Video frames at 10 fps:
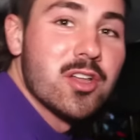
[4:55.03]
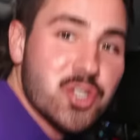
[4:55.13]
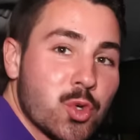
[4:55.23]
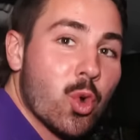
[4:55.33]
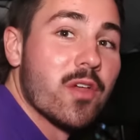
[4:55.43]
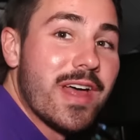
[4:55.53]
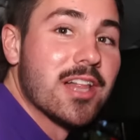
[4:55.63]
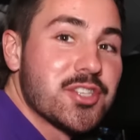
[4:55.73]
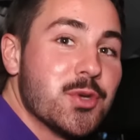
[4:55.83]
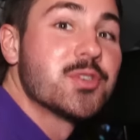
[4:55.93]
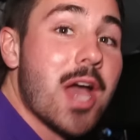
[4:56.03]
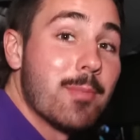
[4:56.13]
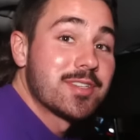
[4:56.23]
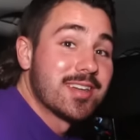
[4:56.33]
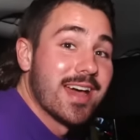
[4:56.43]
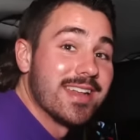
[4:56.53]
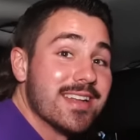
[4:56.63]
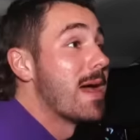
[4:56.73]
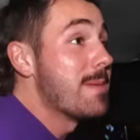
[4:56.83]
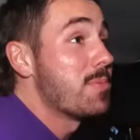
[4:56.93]
school of LSU is coming tonight.
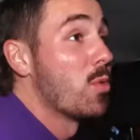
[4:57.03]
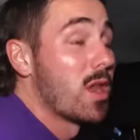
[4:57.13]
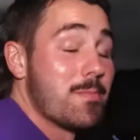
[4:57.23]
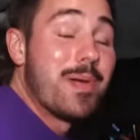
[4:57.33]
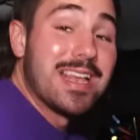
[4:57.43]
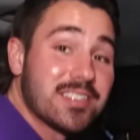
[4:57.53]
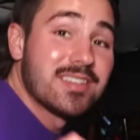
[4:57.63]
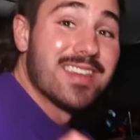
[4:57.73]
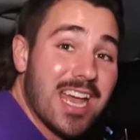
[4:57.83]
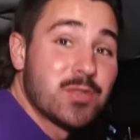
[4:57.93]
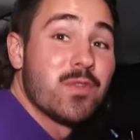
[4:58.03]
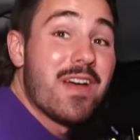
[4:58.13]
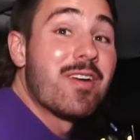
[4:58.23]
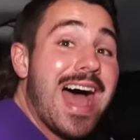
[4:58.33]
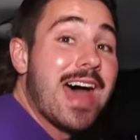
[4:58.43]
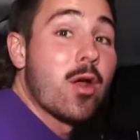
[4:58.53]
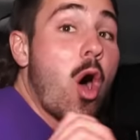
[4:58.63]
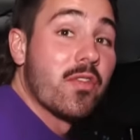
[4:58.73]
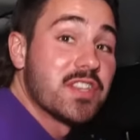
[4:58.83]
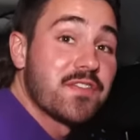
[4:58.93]
Might be one of the best nights we've ever had
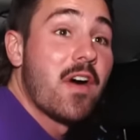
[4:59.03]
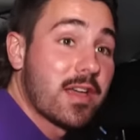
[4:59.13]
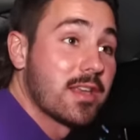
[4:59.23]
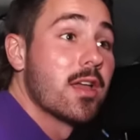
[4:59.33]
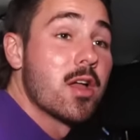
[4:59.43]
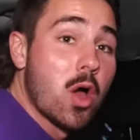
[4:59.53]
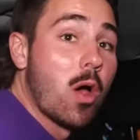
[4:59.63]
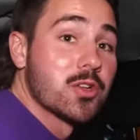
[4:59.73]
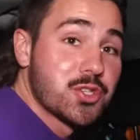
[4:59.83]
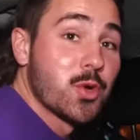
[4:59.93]
on this fucking college